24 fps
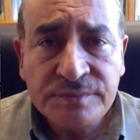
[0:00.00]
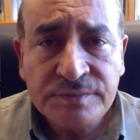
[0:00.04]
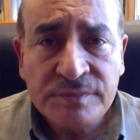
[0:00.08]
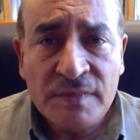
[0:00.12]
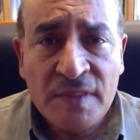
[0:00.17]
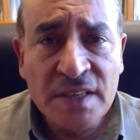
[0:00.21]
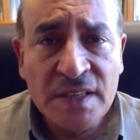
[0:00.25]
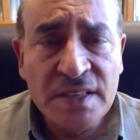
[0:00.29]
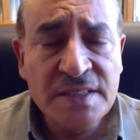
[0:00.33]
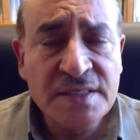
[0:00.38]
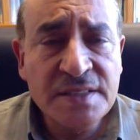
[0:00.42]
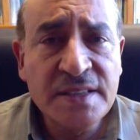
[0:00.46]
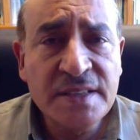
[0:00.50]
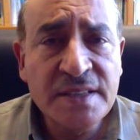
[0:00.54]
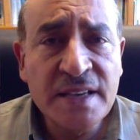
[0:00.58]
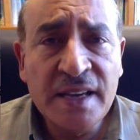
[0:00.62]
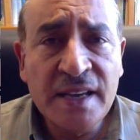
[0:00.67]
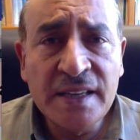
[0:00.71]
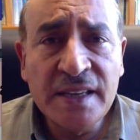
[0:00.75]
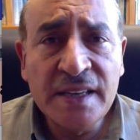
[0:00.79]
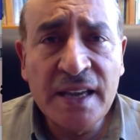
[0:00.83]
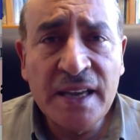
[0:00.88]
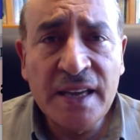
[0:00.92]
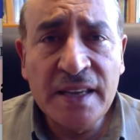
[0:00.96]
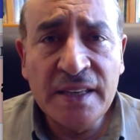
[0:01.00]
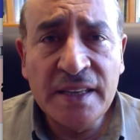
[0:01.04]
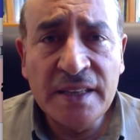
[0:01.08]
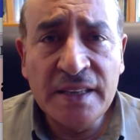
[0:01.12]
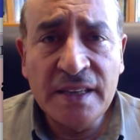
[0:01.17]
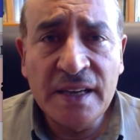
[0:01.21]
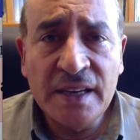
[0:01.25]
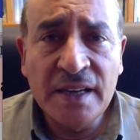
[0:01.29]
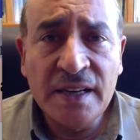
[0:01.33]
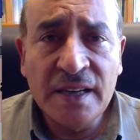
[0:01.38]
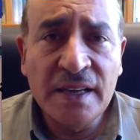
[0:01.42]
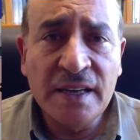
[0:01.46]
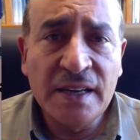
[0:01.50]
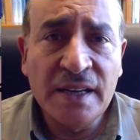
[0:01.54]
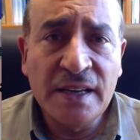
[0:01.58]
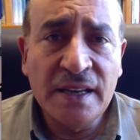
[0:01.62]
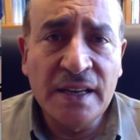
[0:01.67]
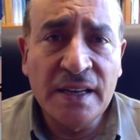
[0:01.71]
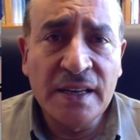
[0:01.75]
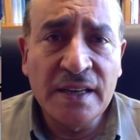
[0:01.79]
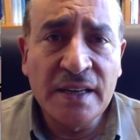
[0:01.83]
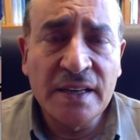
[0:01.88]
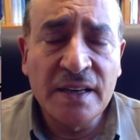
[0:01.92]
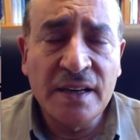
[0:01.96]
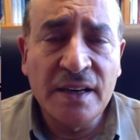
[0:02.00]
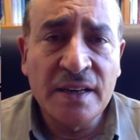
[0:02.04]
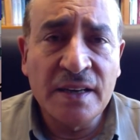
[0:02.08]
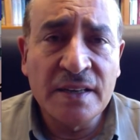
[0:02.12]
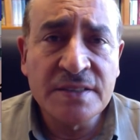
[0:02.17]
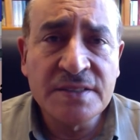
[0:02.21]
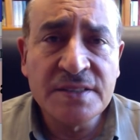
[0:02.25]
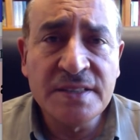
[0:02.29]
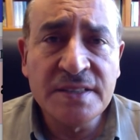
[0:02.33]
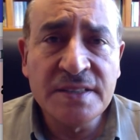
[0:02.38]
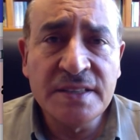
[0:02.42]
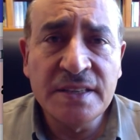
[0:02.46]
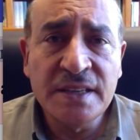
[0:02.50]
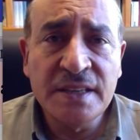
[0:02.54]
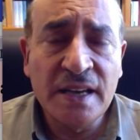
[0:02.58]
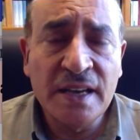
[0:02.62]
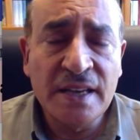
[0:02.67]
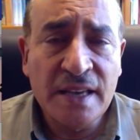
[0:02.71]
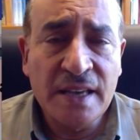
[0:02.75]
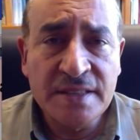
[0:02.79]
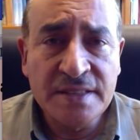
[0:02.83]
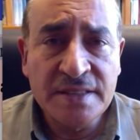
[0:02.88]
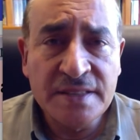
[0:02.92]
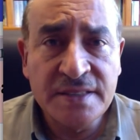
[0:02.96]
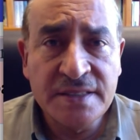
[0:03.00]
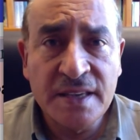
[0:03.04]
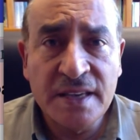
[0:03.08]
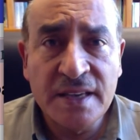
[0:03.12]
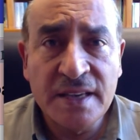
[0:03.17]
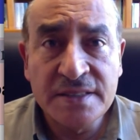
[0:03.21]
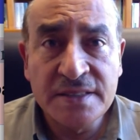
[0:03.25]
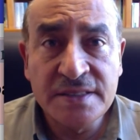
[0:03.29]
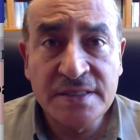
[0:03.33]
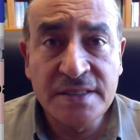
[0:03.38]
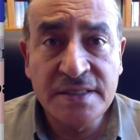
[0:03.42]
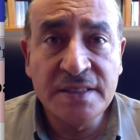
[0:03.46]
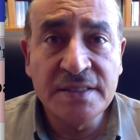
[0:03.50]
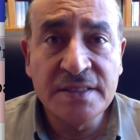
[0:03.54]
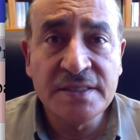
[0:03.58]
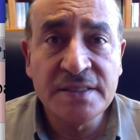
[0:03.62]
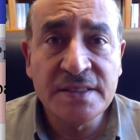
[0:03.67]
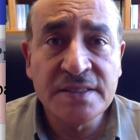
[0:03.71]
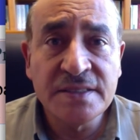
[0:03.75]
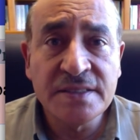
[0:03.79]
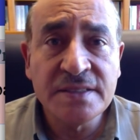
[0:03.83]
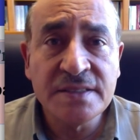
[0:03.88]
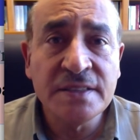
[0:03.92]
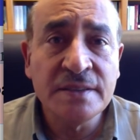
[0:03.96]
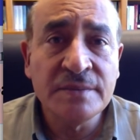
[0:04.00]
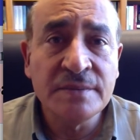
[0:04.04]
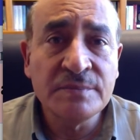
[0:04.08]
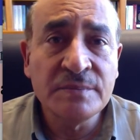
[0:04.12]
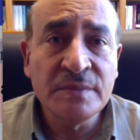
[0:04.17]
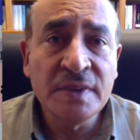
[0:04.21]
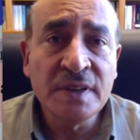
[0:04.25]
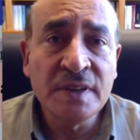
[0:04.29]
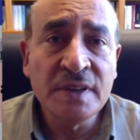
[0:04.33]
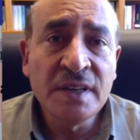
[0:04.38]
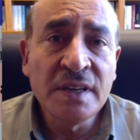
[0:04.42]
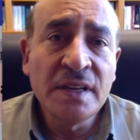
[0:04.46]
let's say a car seat, a seat system,